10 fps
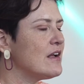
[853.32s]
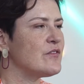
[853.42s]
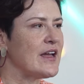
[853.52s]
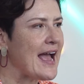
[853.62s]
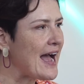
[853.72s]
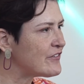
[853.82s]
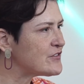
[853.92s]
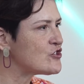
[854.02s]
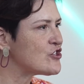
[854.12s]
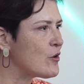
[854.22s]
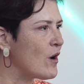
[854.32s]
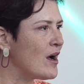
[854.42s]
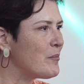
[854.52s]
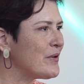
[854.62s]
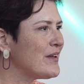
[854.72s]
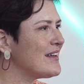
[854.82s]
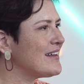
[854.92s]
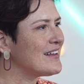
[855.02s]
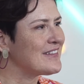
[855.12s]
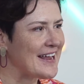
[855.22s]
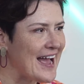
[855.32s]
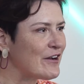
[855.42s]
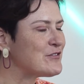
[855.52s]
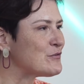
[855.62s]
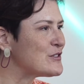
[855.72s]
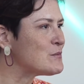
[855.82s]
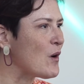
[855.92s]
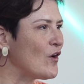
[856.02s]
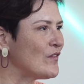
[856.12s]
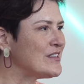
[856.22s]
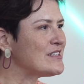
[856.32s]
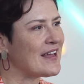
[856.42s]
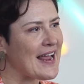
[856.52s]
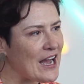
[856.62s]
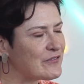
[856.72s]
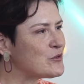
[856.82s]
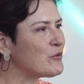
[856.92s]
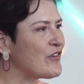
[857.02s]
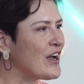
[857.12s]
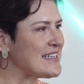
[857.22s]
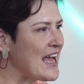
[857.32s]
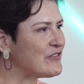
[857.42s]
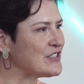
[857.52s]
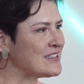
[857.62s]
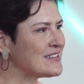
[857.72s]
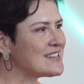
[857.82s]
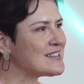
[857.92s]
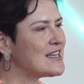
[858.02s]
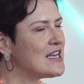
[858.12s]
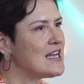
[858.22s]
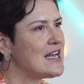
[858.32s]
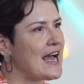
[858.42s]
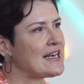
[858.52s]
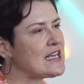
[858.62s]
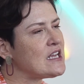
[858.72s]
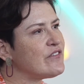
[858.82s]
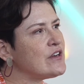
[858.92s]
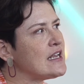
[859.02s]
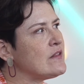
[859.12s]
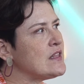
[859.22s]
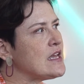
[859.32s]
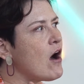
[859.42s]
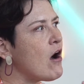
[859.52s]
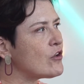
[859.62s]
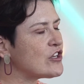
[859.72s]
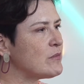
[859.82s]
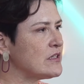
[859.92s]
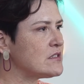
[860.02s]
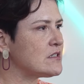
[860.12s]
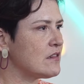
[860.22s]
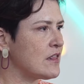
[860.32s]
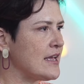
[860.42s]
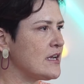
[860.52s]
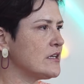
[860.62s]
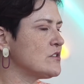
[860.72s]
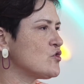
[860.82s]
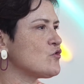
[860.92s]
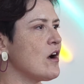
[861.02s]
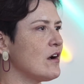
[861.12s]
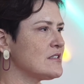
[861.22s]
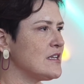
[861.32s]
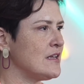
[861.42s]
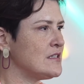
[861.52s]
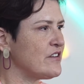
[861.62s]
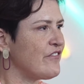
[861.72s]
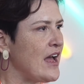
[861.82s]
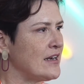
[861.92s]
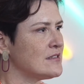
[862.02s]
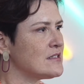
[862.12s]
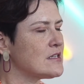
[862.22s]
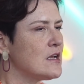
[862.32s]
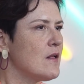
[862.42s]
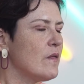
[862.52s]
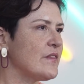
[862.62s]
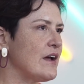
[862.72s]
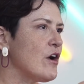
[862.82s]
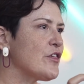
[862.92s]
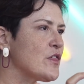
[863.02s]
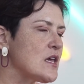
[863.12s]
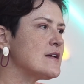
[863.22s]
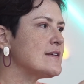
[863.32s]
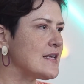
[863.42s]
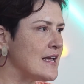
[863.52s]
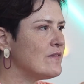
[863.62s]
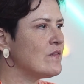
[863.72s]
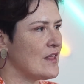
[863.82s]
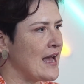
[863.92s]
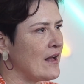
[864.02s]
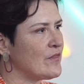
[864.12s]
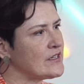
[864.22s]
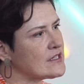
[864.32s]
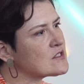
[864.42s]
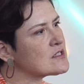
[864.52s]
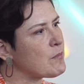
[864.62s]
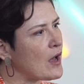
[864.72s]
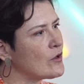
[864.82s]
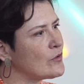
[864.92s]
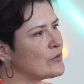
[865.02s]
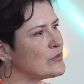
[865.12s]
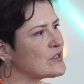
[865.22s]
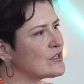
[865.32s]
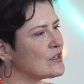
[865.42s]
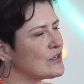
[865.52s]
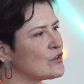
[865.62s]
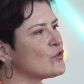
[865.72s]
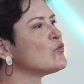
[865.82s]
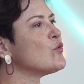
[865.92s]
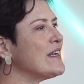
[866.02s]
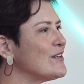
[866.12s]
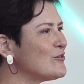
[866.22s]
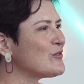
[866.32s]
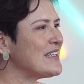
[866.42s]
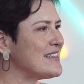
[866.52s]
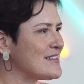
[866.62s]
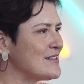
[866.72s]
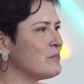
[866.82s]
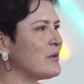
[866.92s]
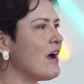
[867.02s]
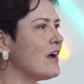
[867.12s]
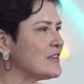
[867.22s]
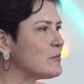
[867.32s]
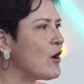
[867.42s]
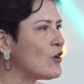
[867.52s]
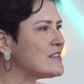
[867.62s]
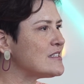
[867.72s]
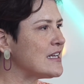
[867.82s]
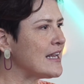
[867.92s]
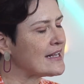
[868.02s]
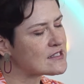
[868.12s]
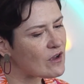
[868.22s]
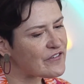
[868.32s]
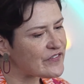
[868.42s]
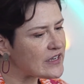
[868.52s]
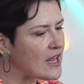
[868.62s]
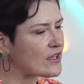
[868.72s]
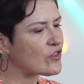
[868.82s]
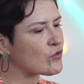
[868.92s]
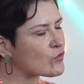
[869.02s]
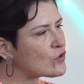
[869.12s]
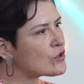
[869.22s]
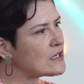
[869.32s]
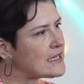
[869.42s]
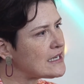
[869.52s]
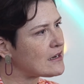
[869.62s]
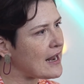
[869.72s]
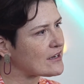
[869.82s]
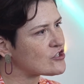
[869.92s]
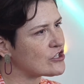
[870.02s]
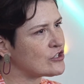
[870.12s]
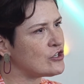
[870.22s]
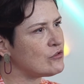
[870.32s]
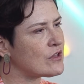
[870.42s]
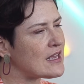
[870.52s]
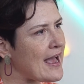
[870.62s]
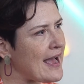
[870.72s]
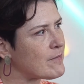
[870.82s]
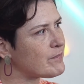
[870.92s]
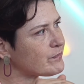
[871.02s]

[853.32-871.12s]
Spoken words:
they have to show up, they have to respond, they have to provide evidence. And even in the arguments that they construct in defense, there are things in that expose the real reason behind the policy. And so I feel like through the legal action, you get